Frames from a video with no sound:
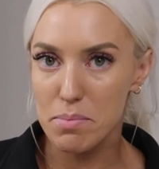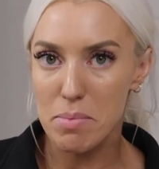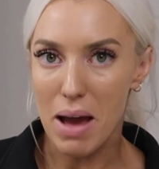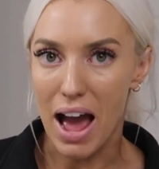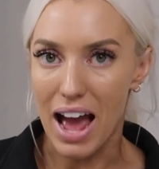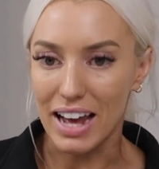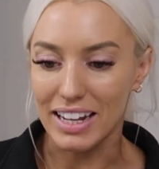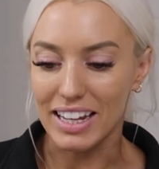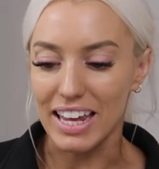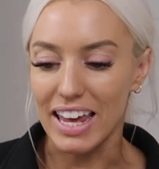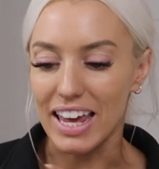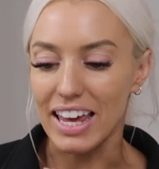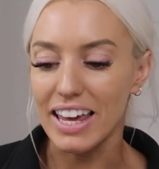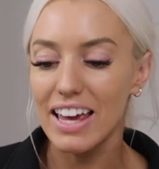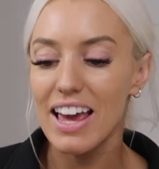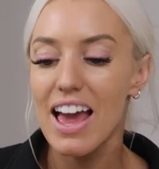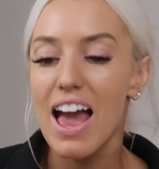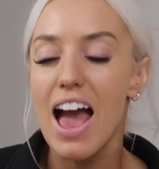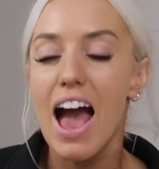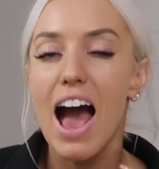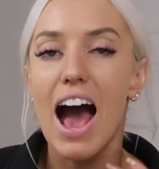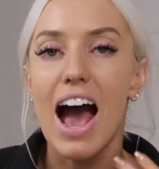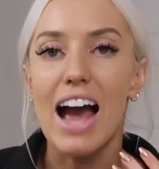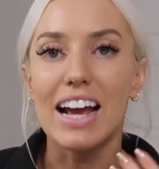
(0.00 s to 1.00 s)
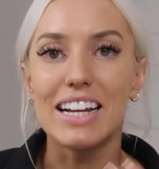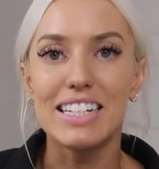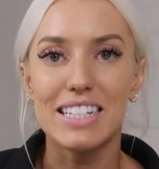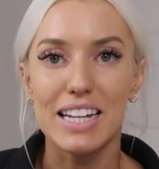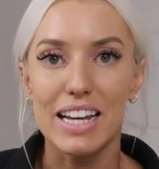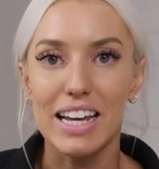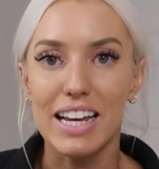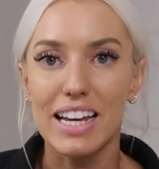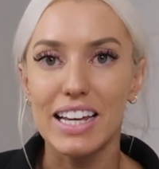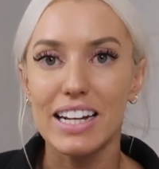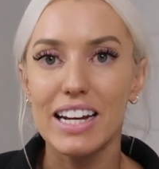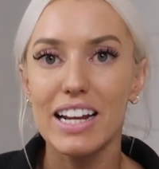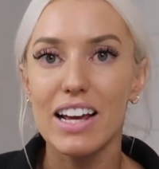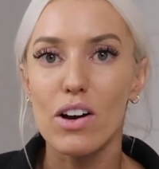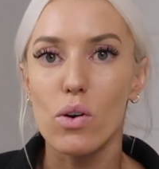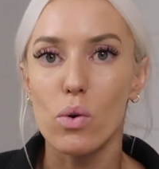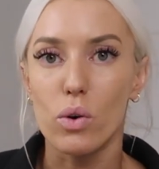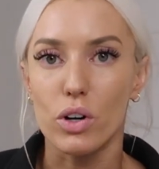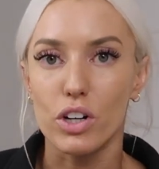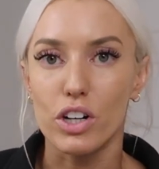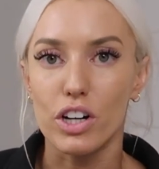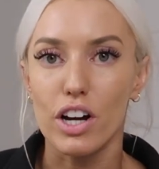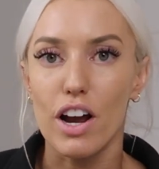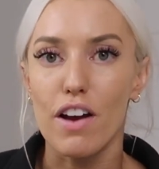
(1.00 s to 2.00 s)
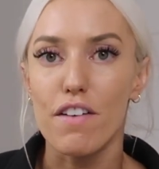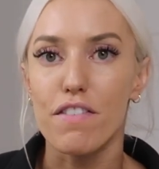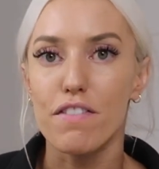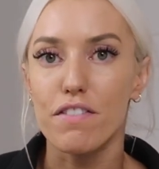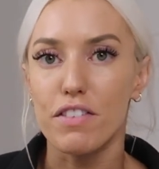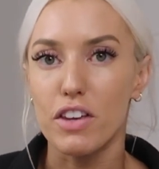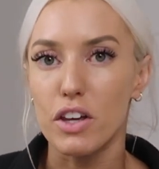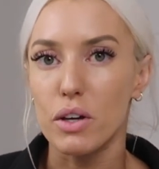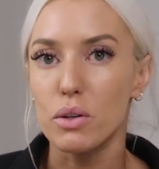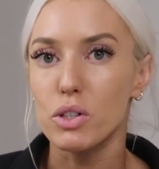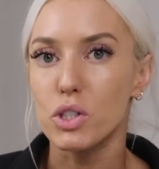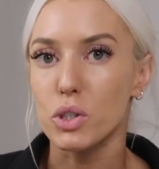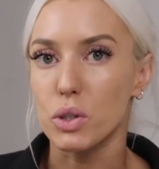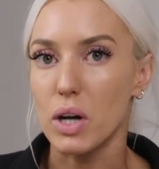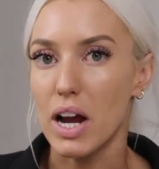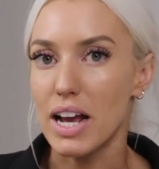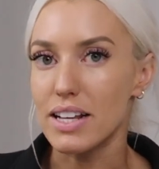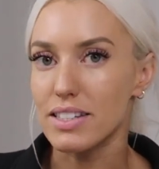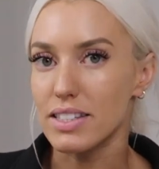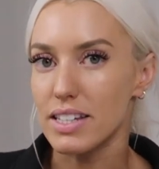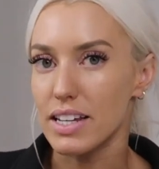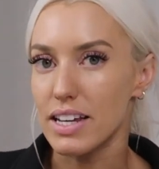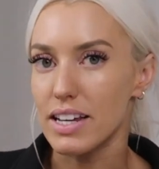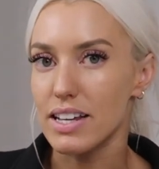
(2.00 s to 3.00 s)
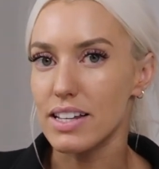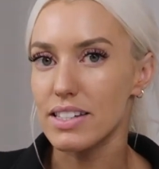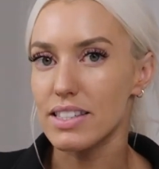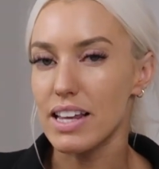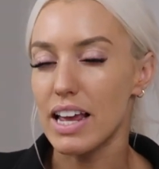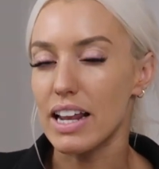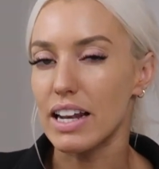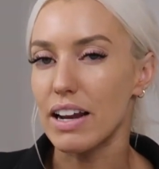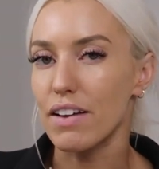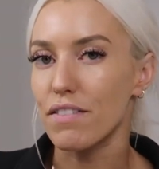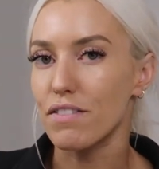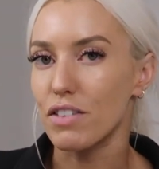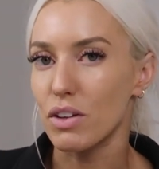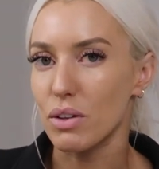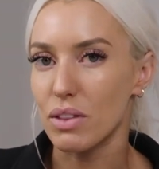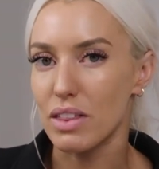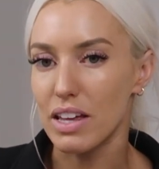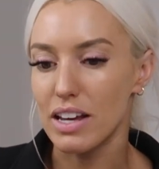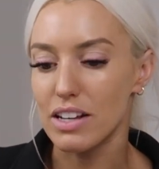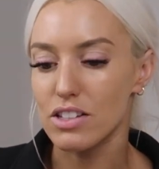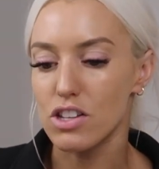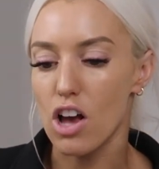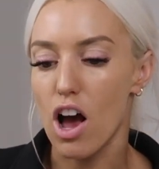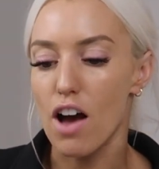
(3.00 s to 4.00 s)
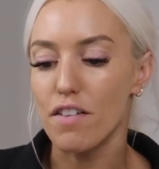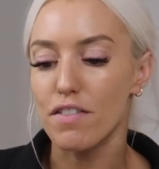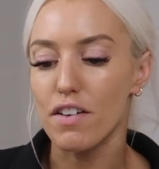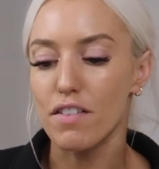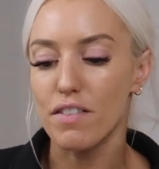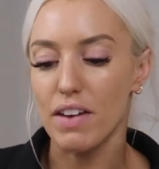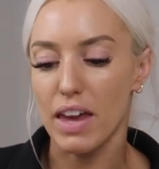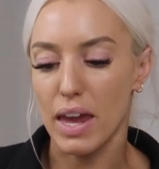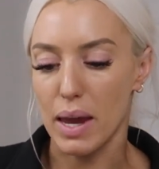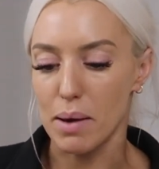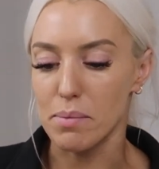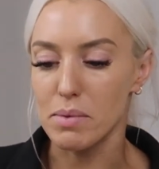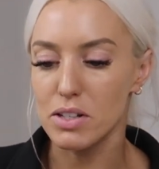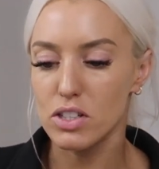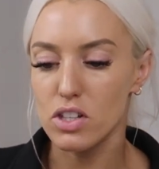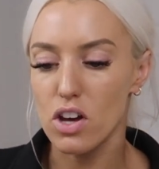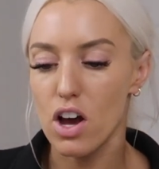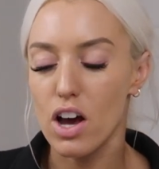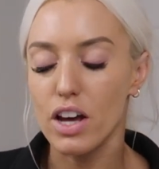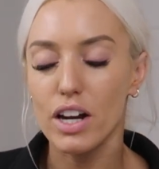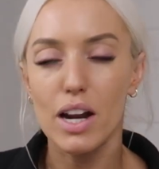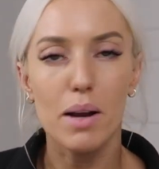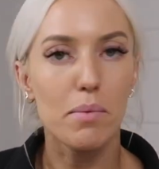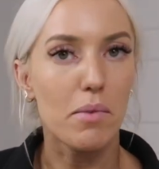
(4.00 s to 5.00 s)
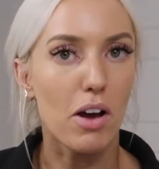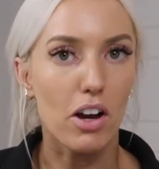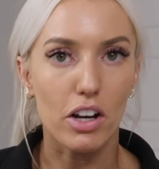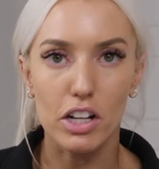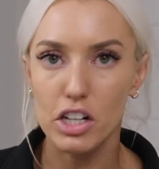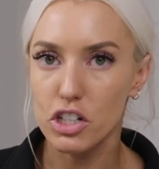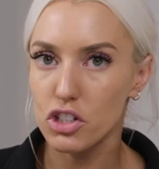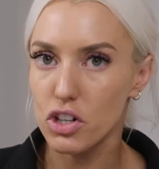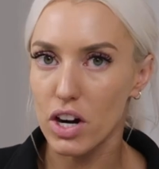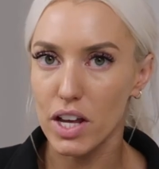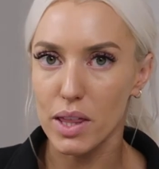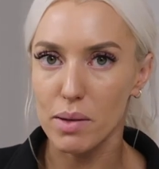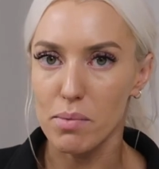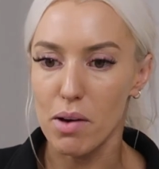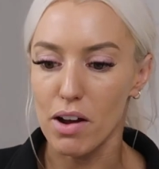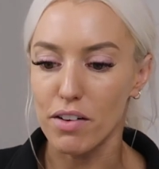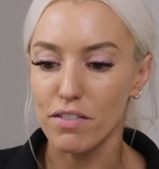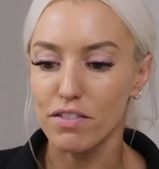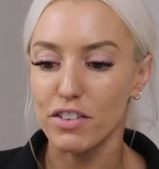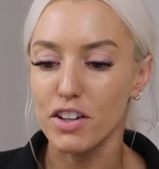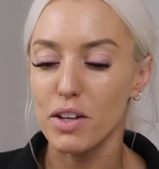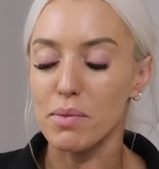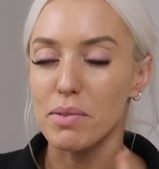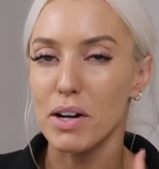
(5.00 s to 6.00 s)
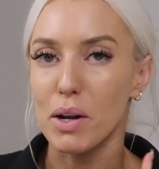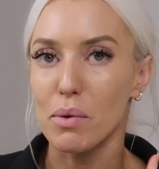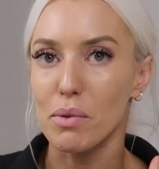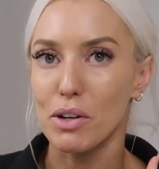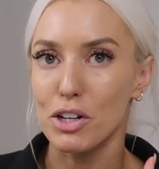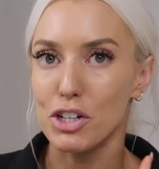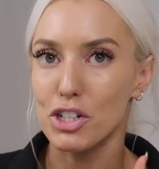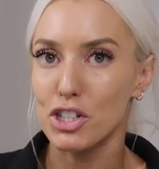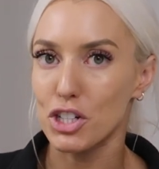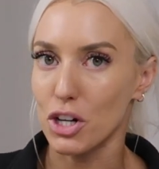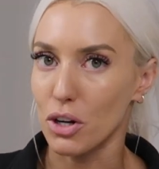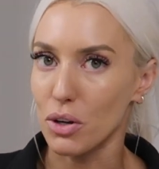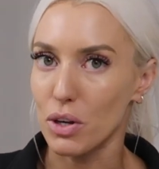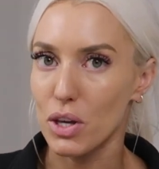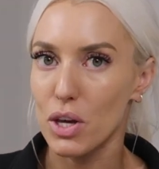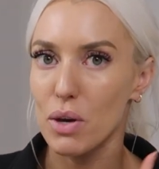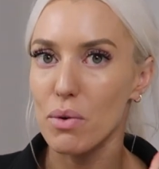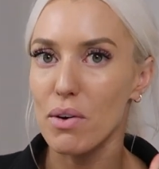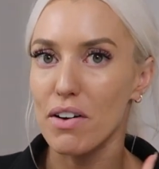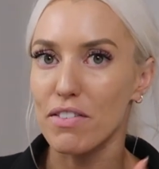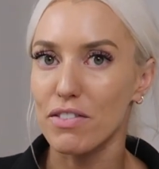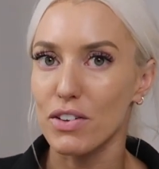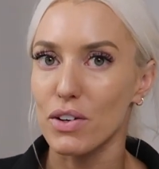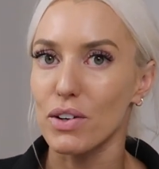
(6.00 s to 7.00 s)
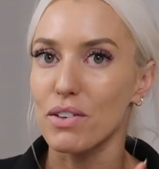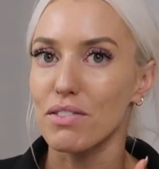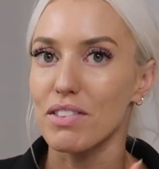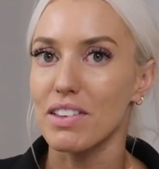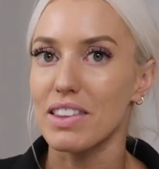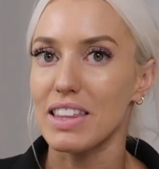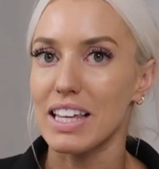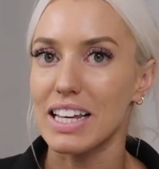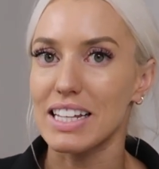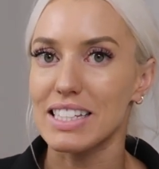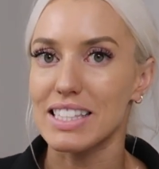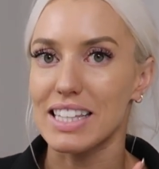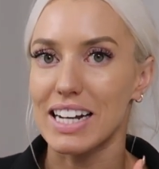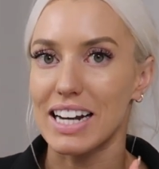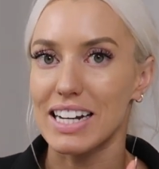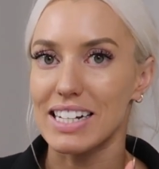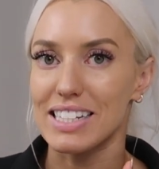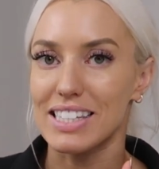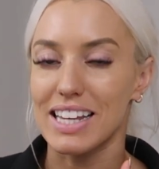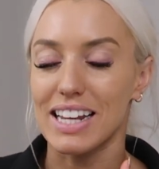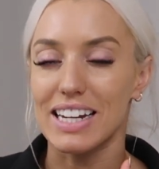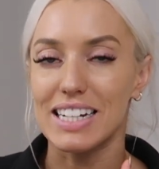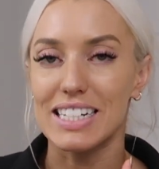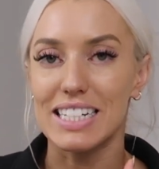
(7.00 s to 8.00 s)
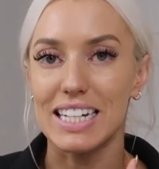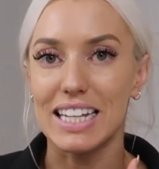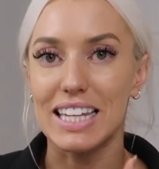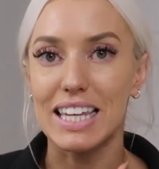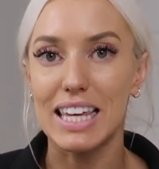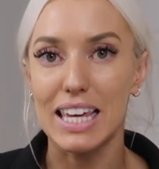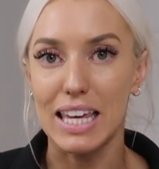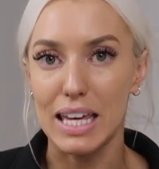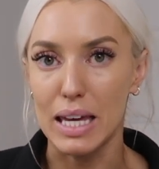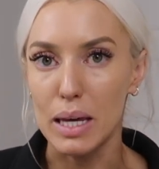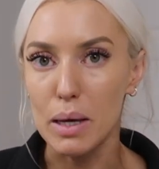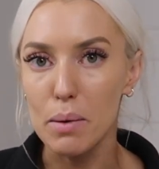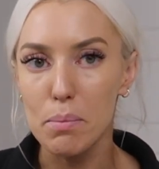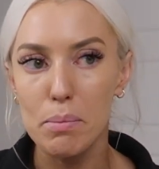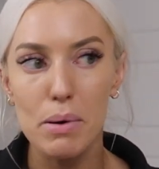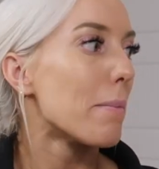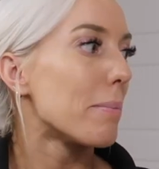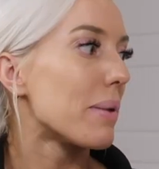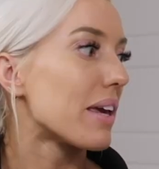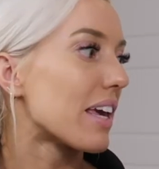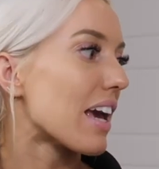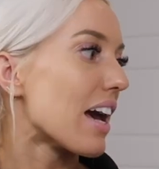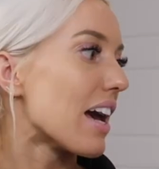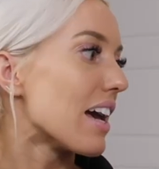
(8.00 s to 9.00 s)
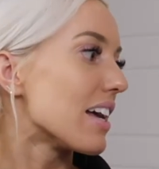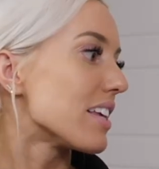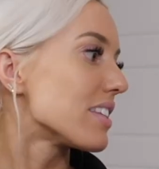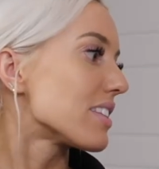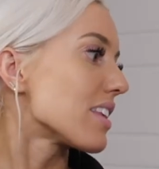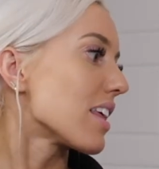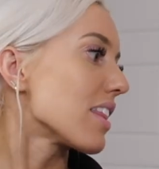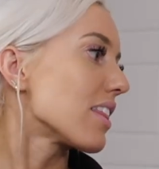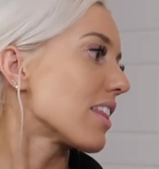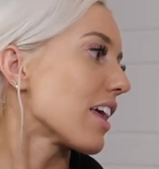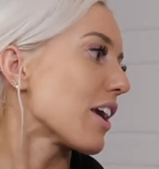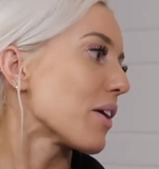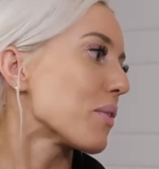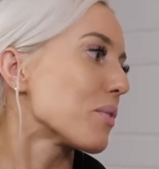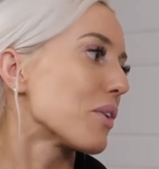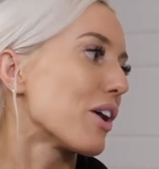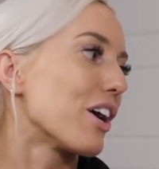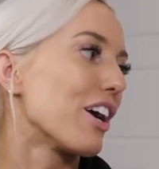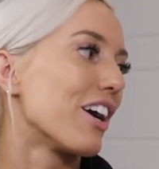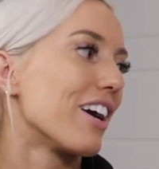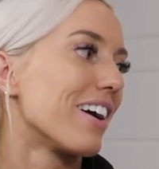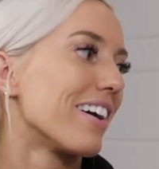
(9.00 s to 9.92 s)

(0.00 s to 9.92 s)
of packing, I did order a few dresses and a few things off of Amazon. I'm not gonna try them on for you, but I wanna show you a few of the things that I decided to keep because they were,